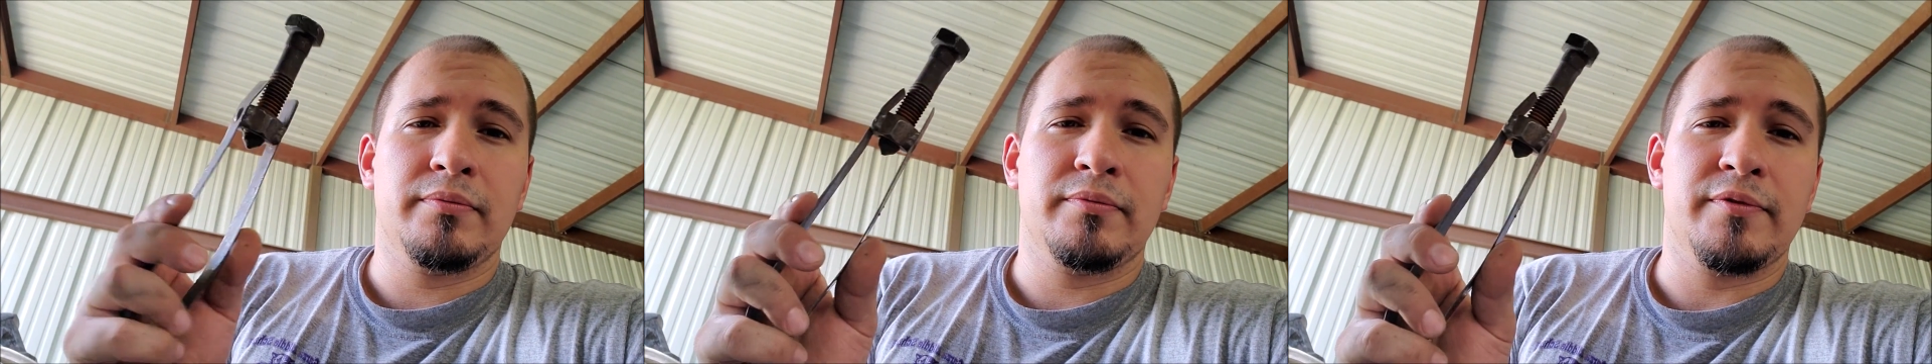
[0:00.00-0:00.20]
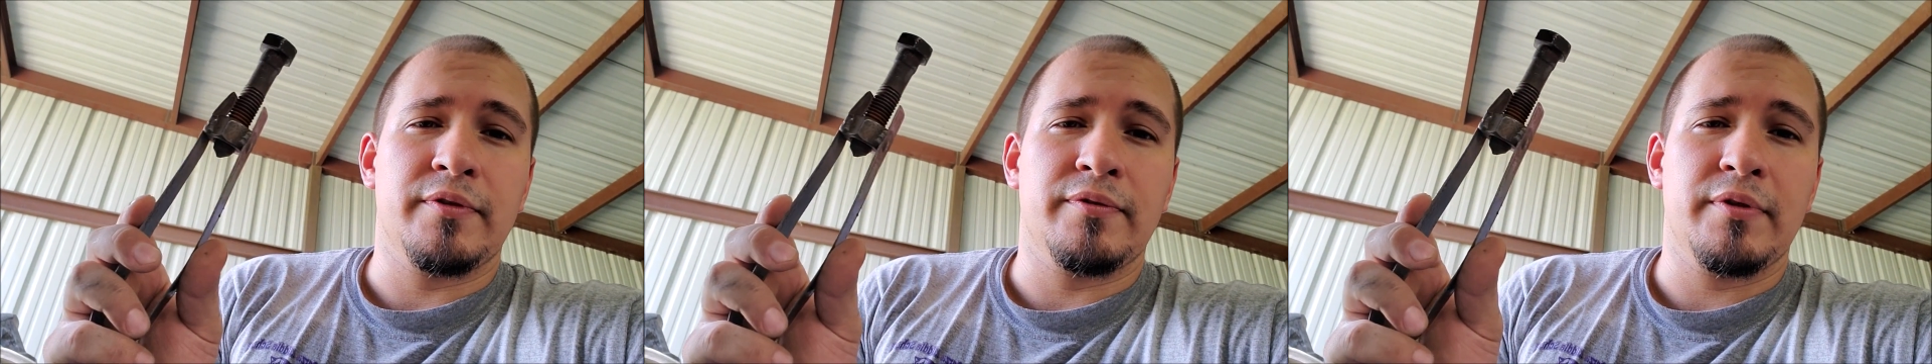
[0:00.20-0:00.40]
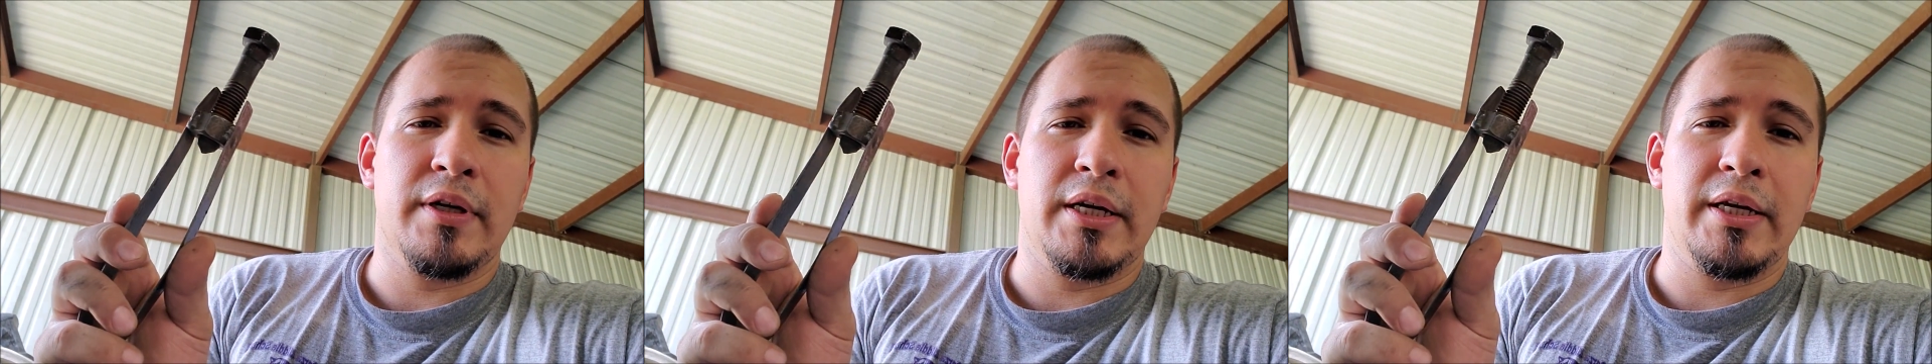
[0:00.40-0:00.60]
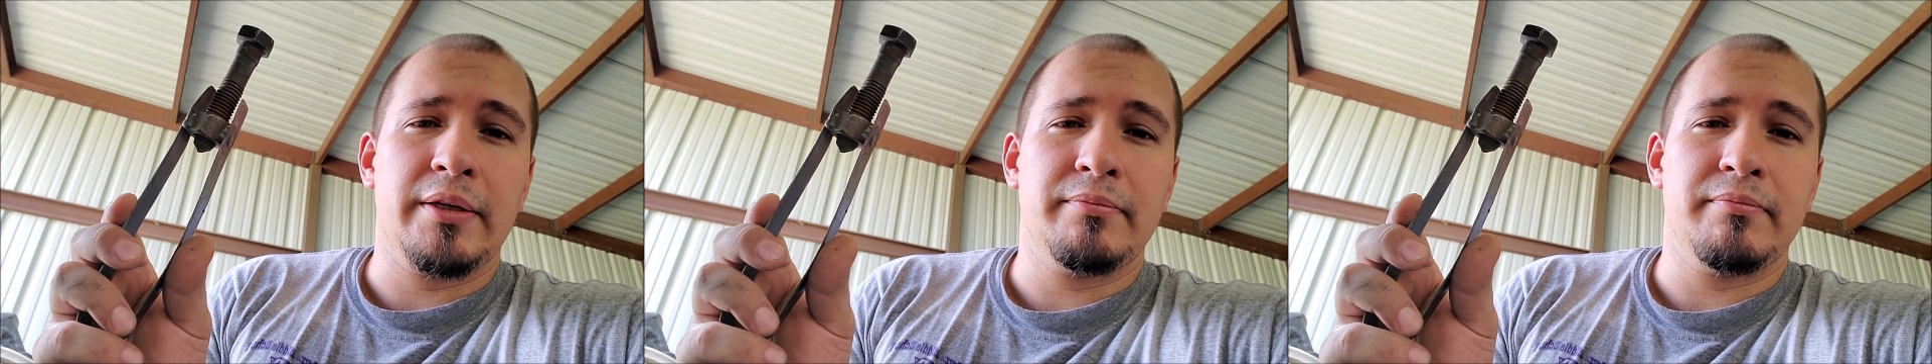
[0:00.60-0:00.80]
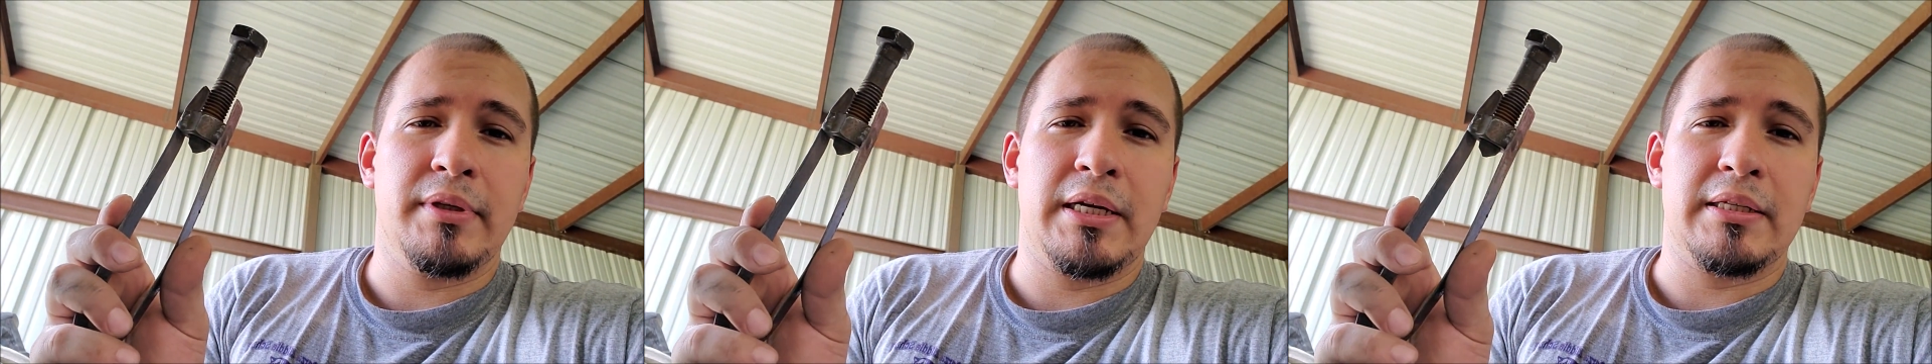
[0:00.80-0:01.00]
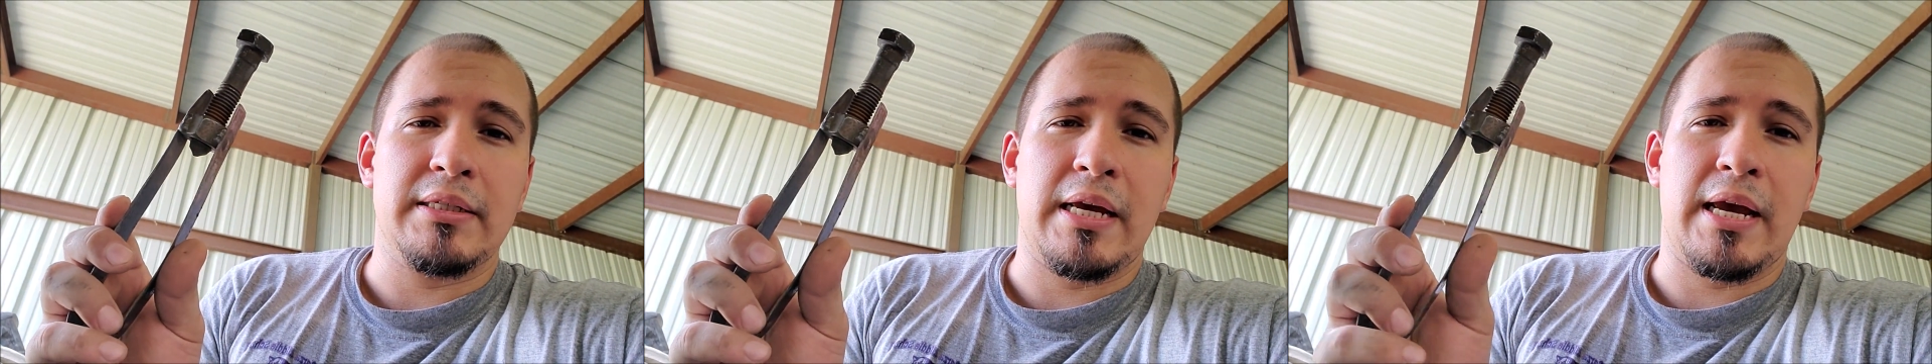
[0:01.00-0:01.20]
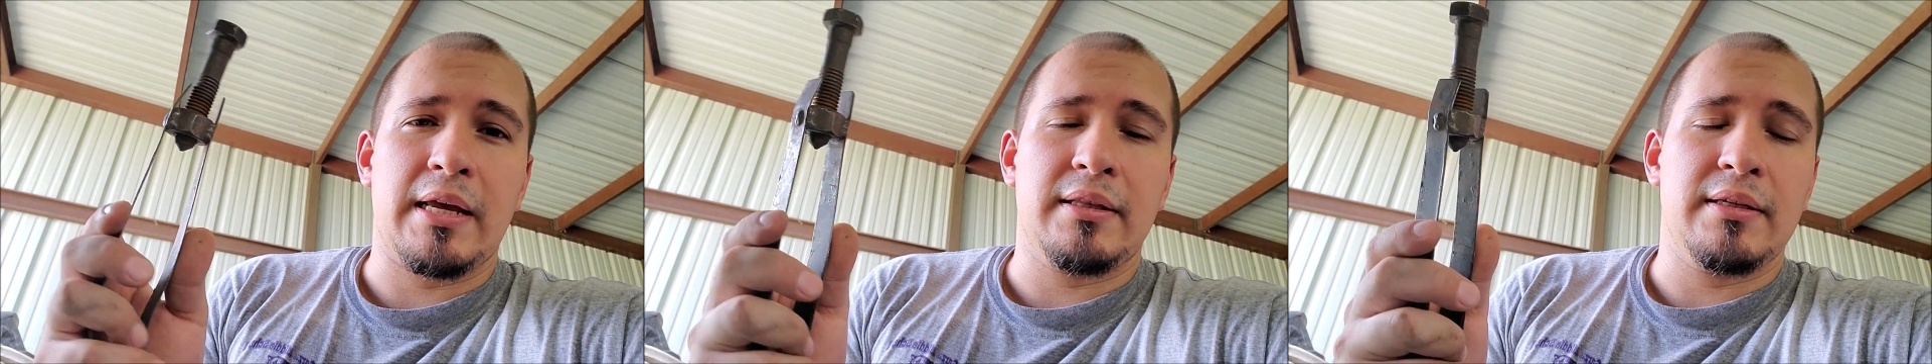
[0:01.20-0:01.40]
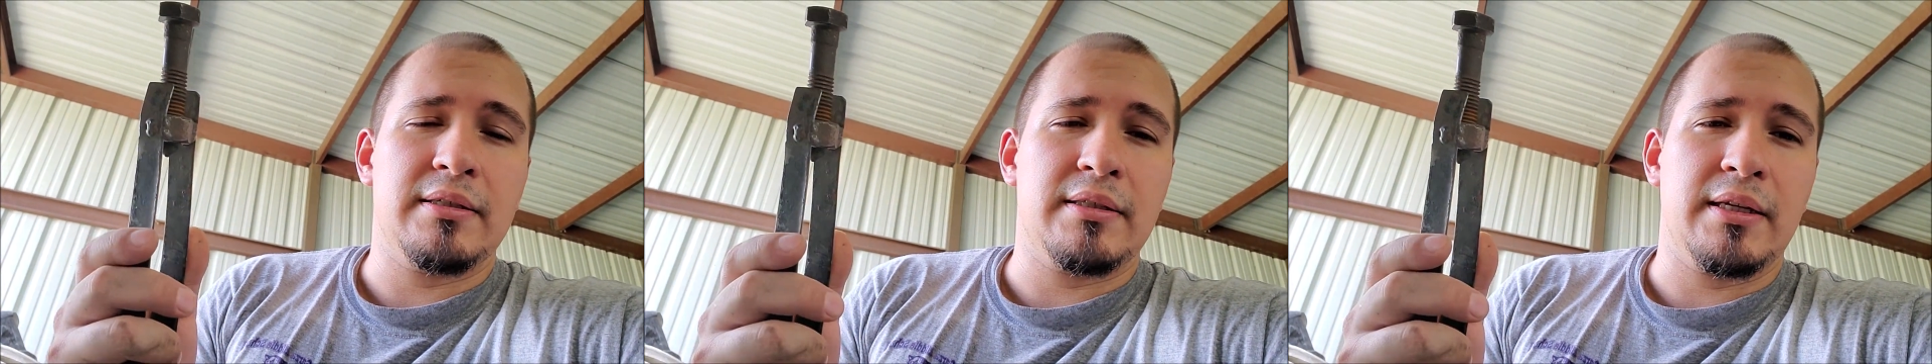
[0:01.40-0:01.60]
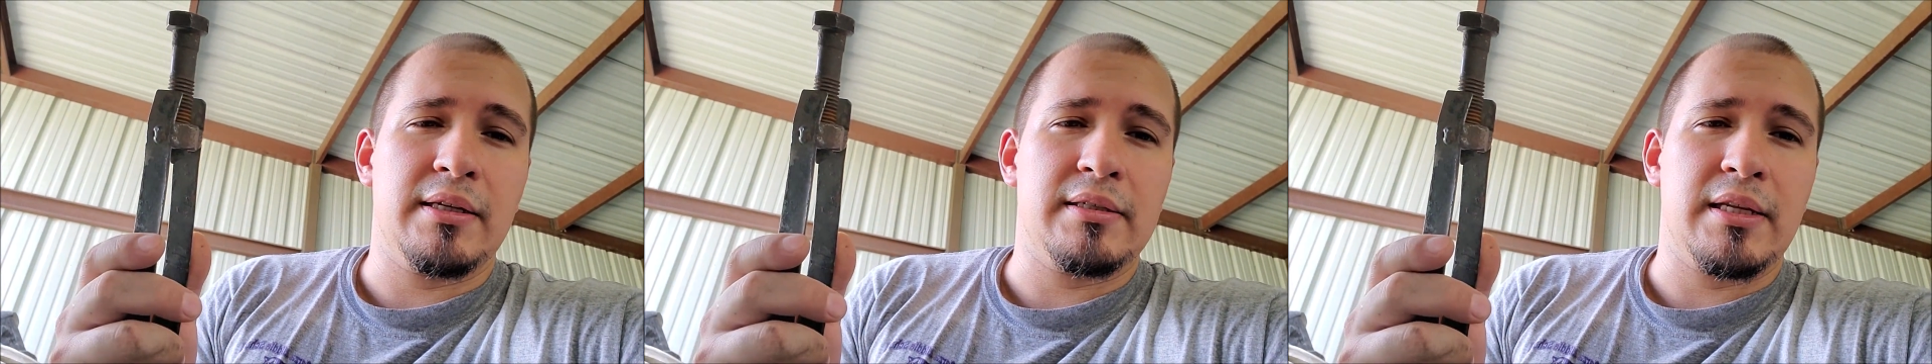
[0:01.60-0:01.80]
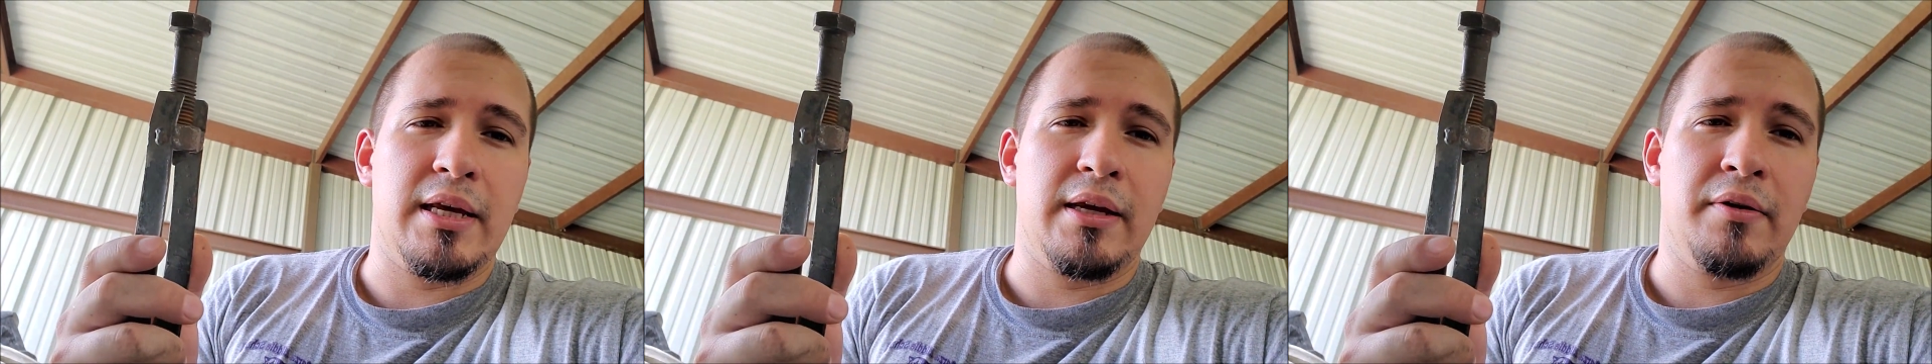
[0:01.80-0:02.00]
for free because I had these things laying